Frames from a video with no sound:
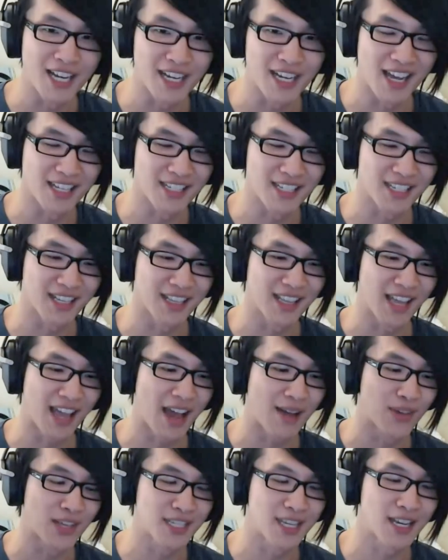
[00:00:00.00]
tests, and they
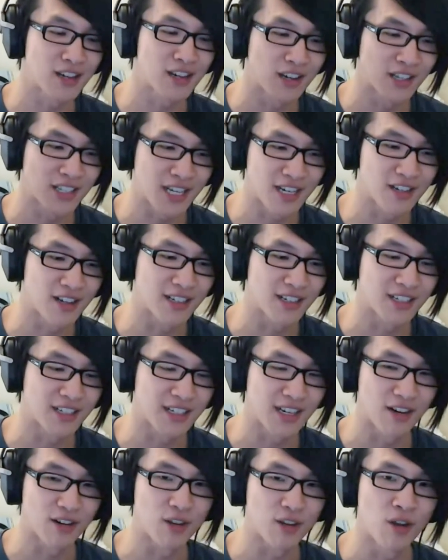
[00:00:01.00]
have et cetera, et cetera, to
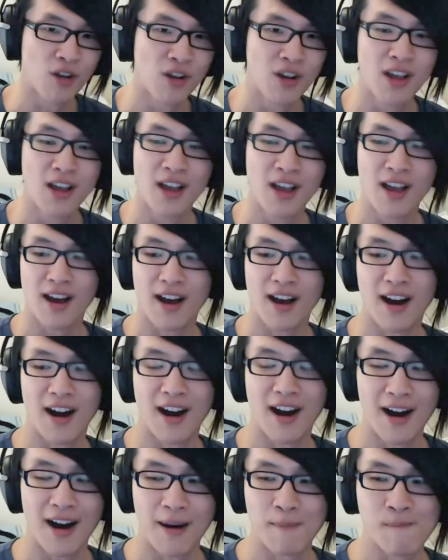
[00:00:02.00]
tell you.
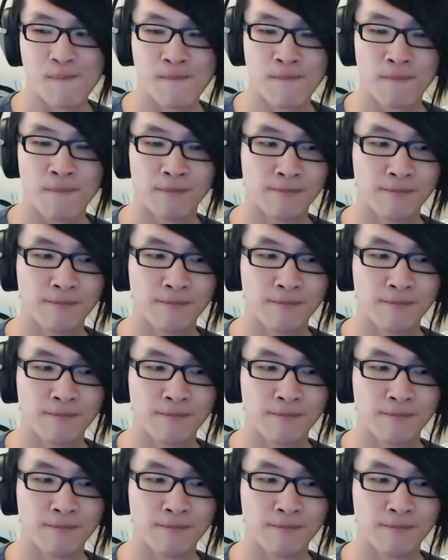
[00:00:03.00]
Um,